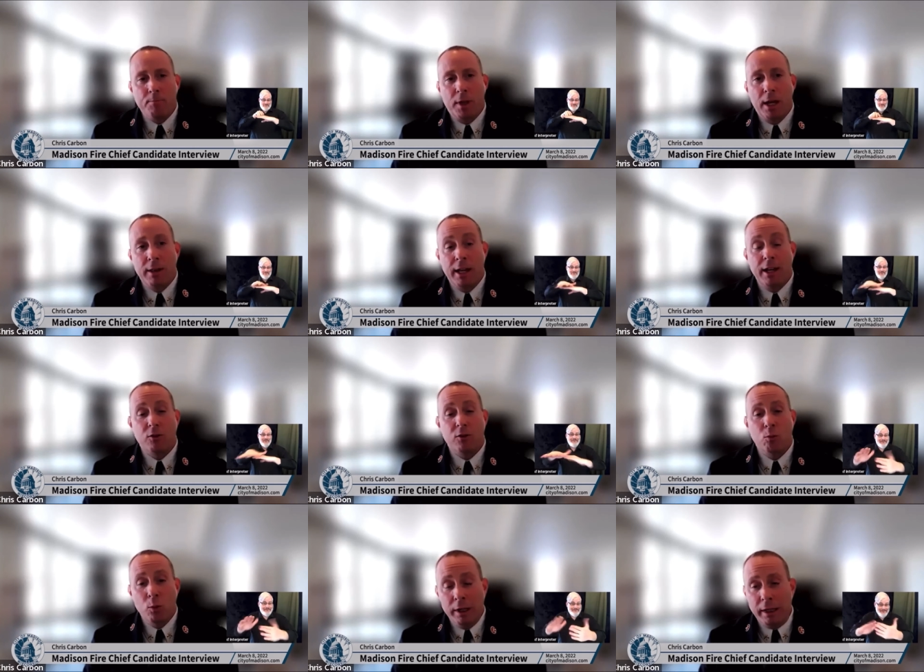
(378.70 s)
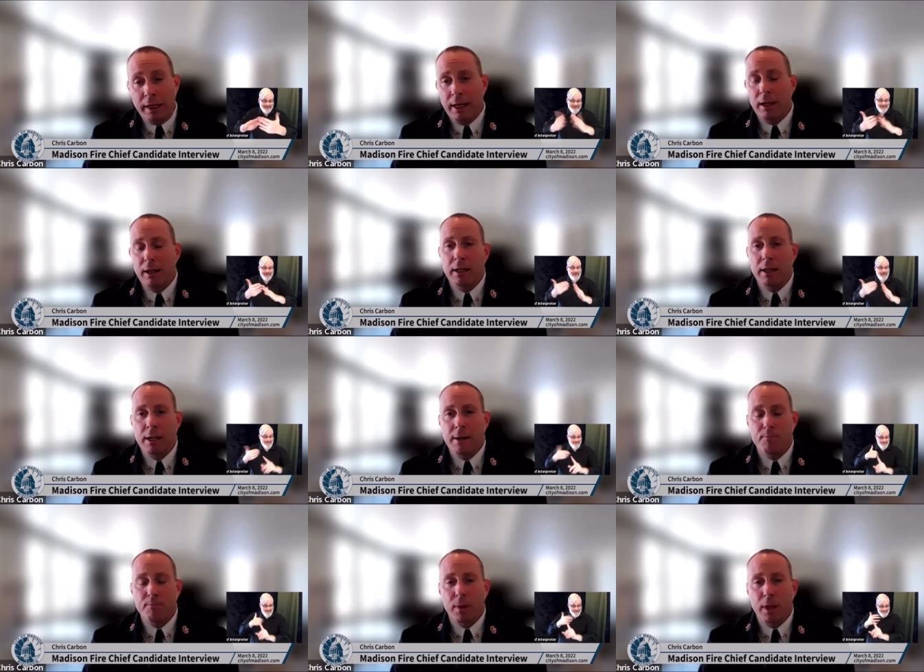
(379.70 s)
and that it's really
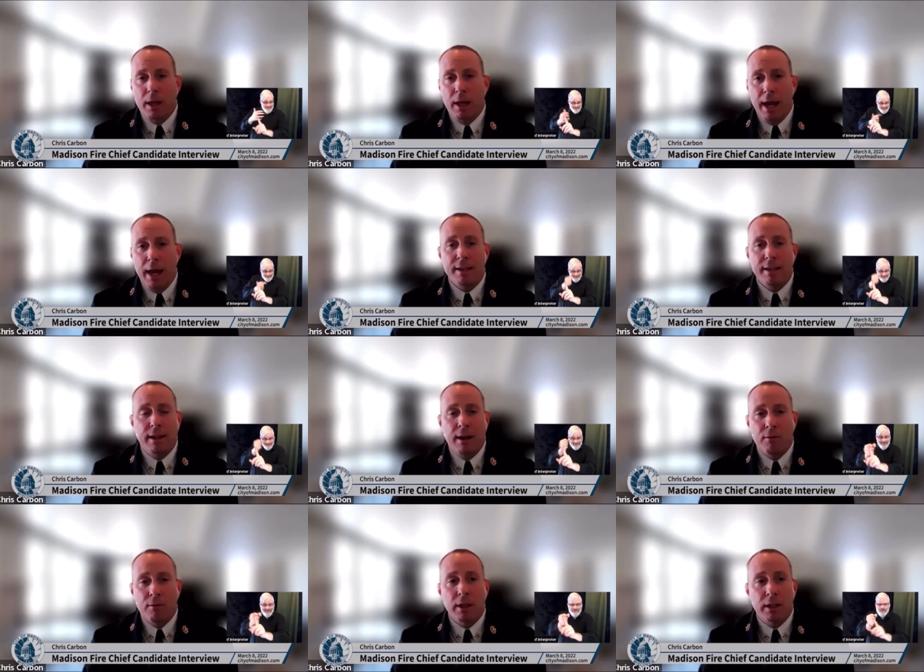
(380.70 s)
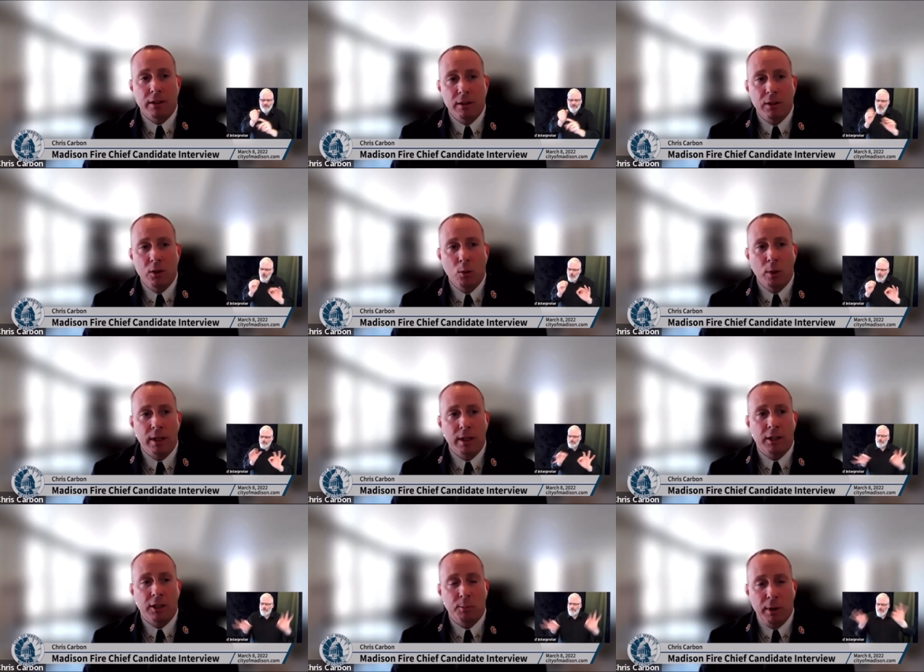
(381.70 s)
um, has everything to do with the
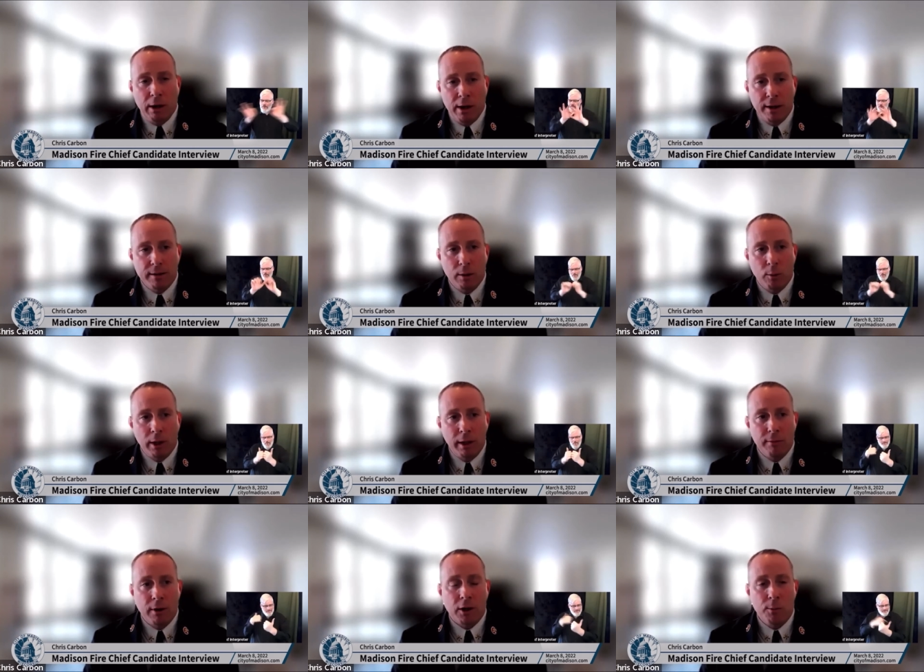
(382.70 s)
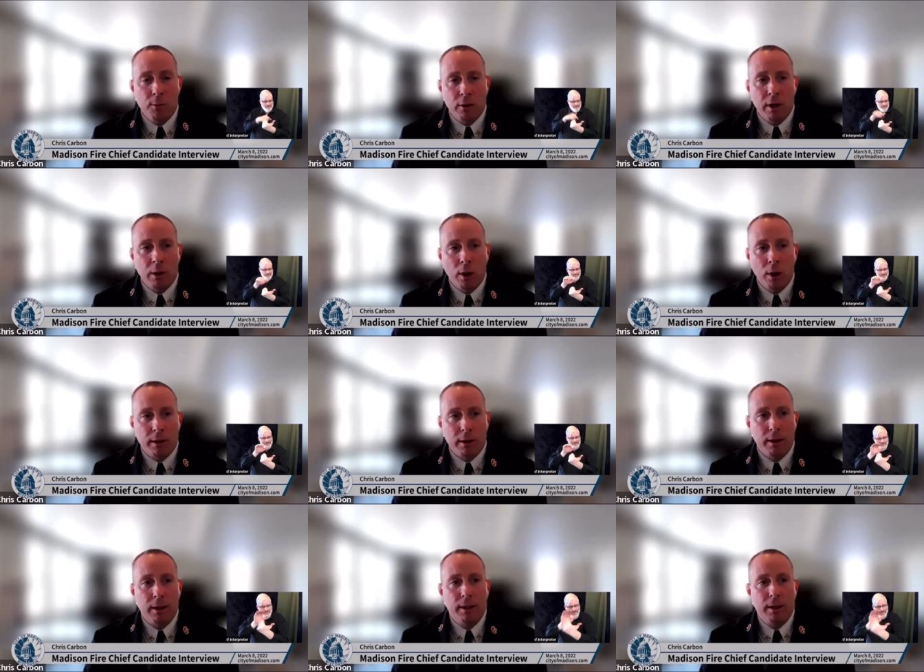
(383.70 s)
experience that we leave our community with.
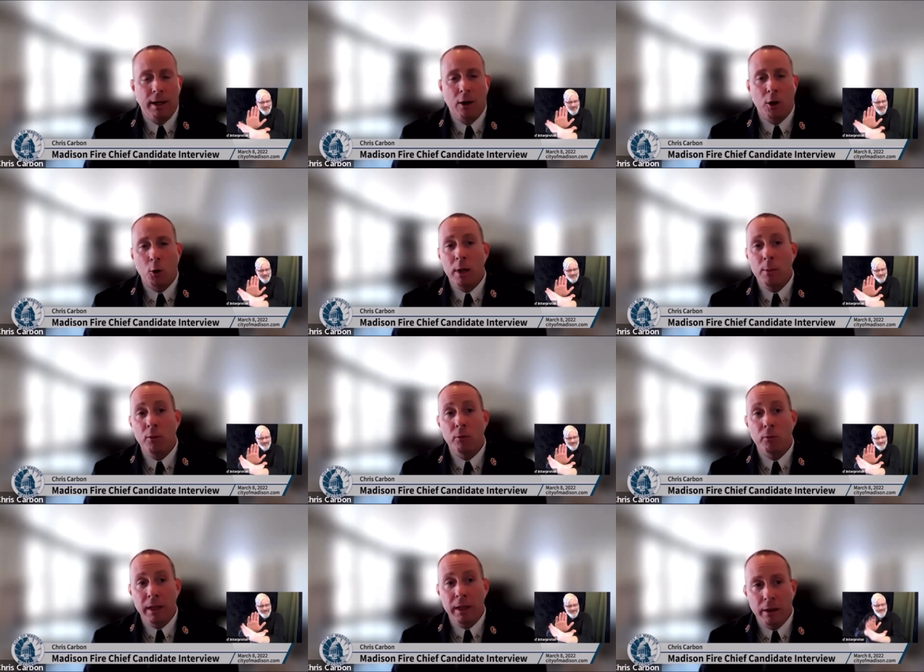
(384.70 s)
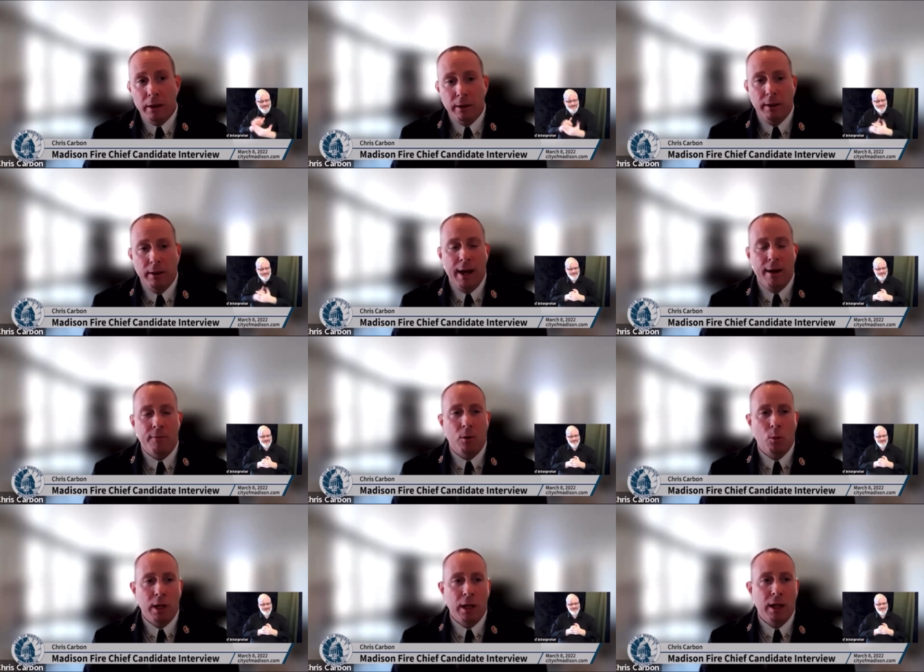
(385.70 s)
How do people feel after
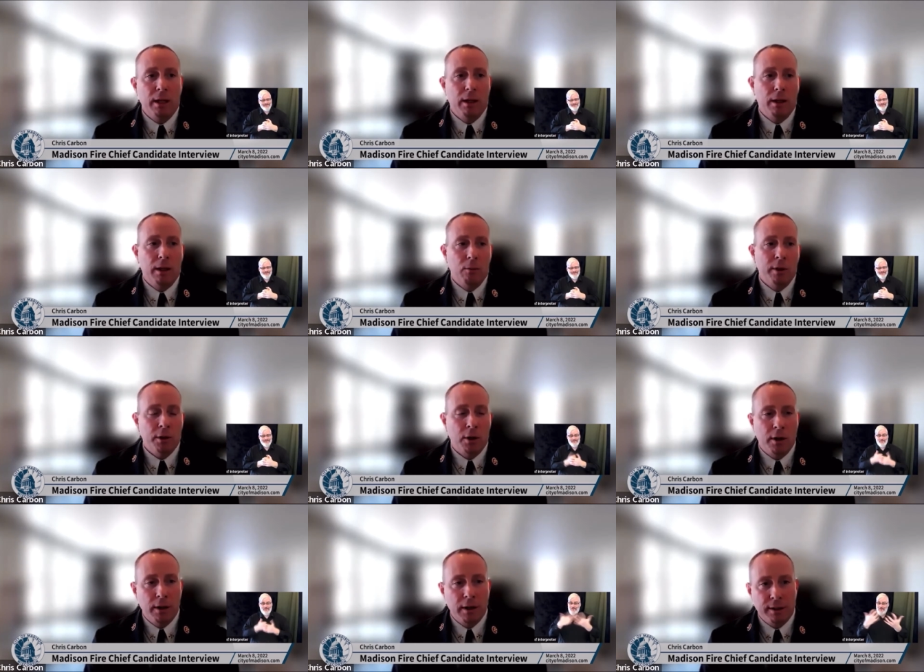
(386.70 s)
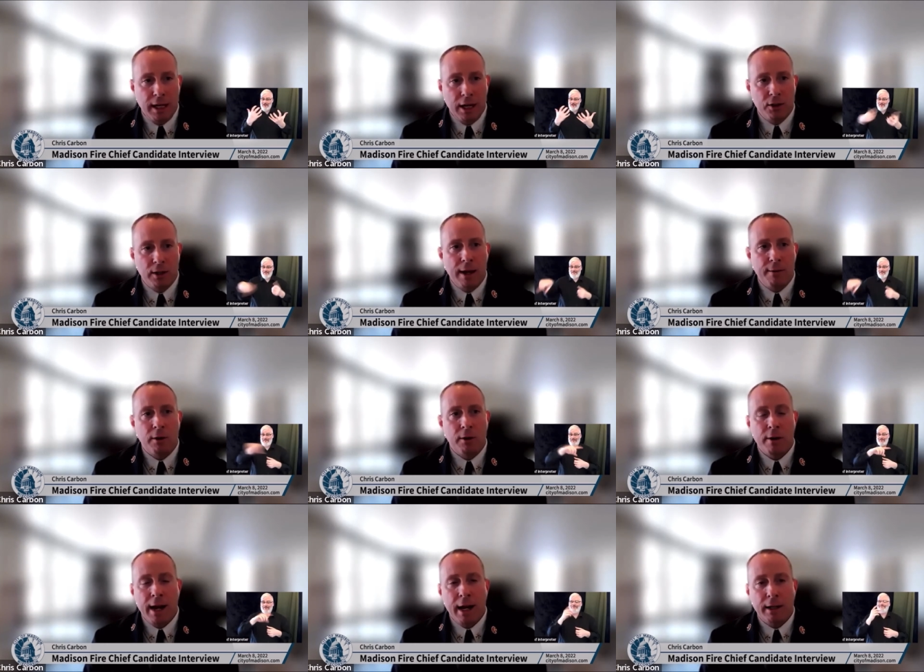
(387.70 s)
we return to the station after
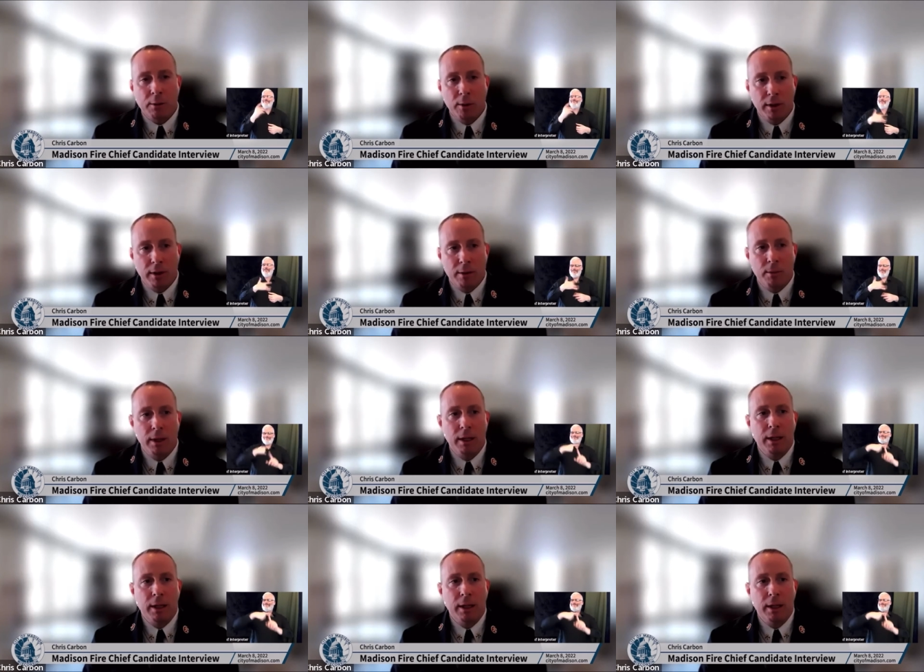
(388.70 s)
interacting with them